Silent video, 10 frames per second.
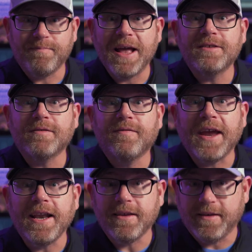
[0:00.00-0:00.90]

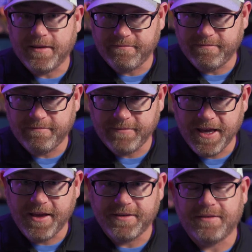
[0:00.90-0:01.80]
Pennsylvania.
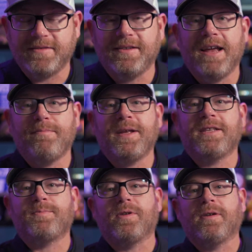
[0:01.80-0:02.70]
Yes, not
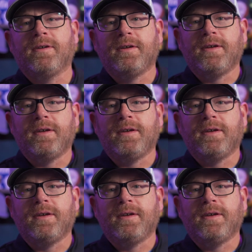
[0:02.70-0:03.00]
Pittsburgh,